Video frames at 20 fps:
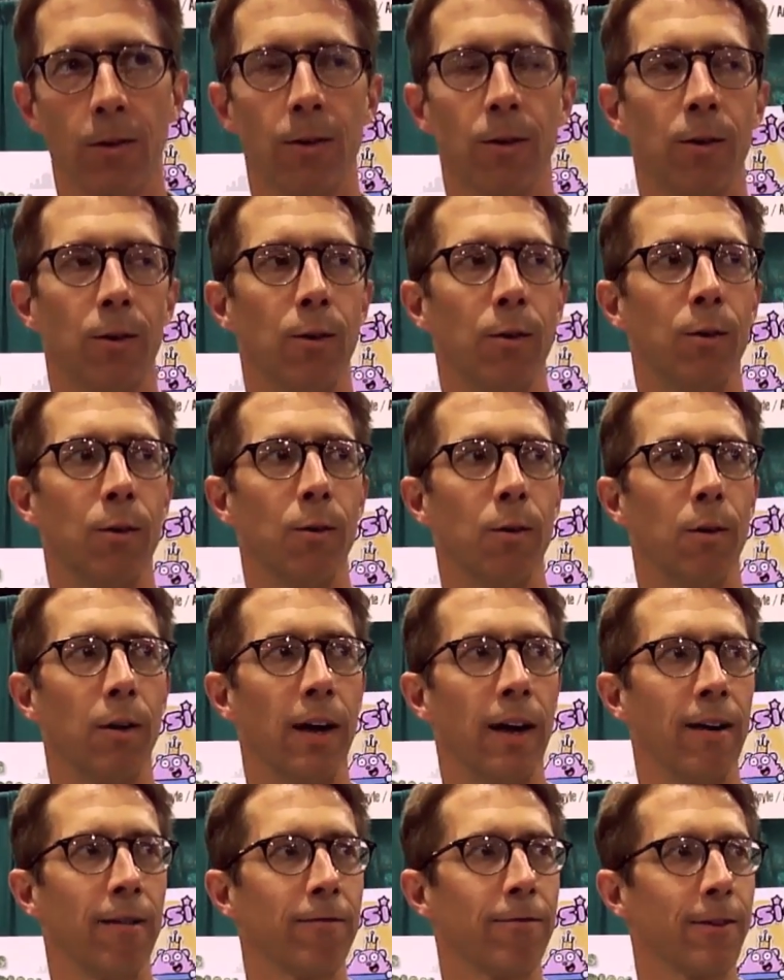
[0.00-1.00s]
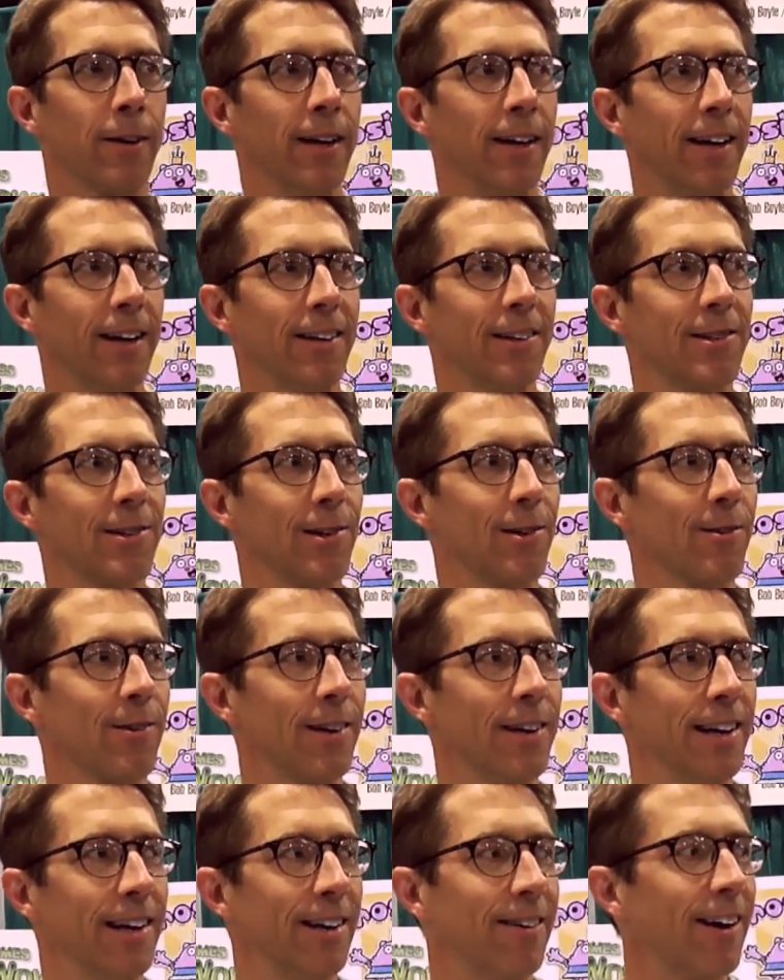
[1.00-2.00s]
Oh, every kid should
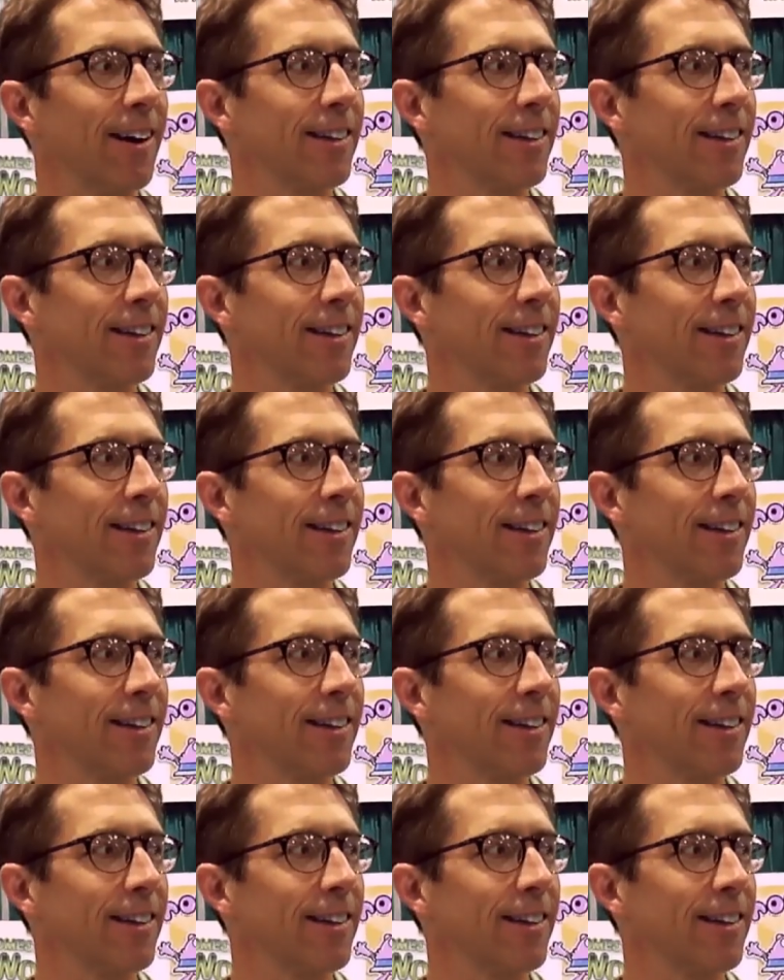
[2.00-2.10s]
read.